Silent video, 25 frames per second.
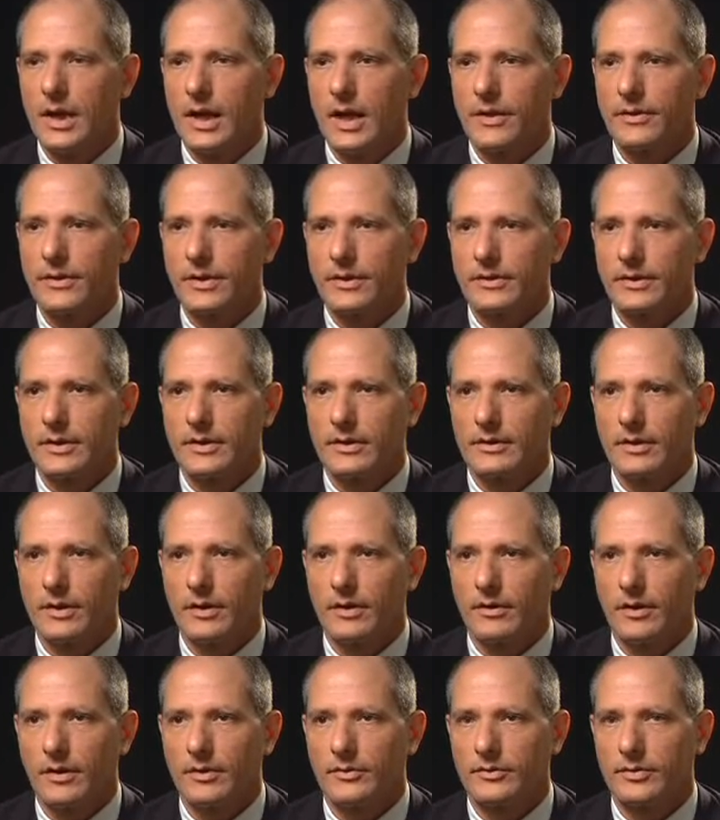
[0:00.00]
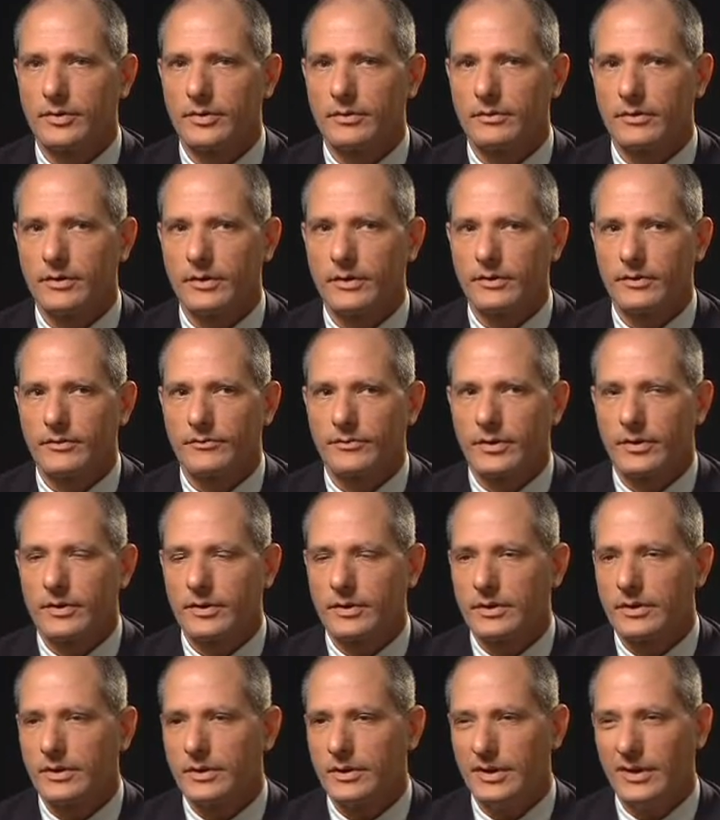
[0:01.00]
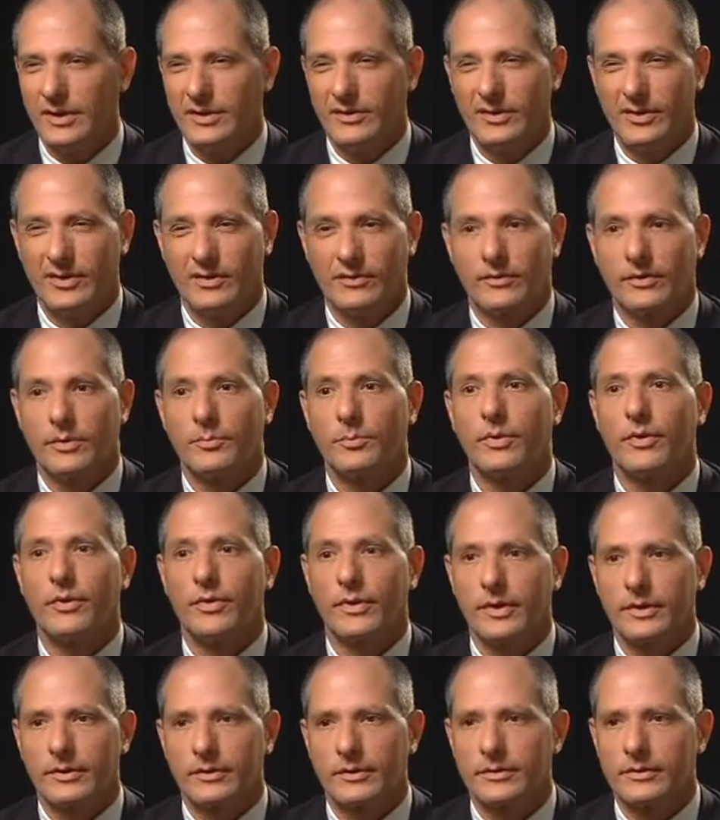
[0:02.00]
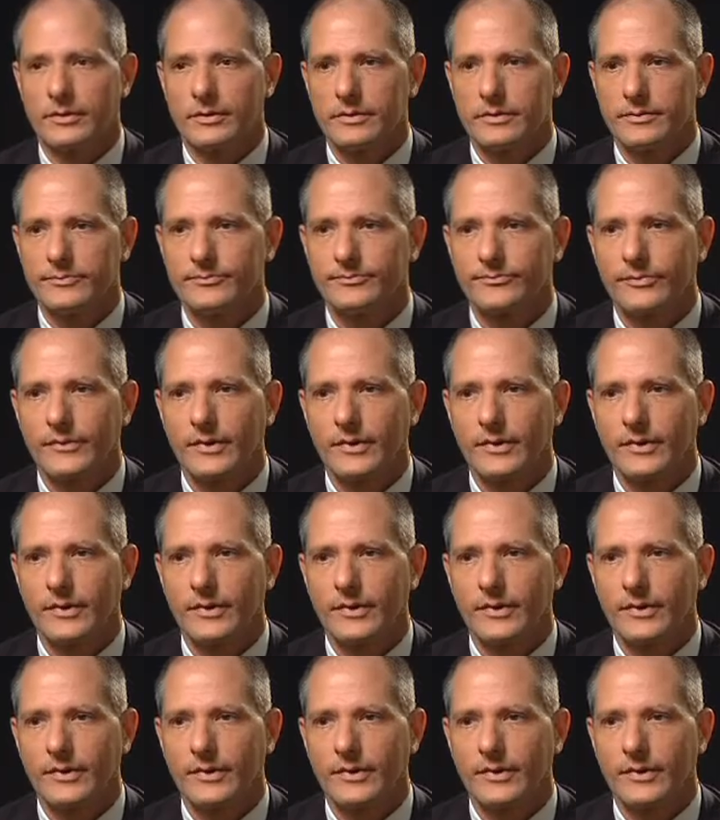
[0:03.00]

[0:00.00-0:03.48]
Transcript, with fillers: I think that it also is a very easy and simple thing to do.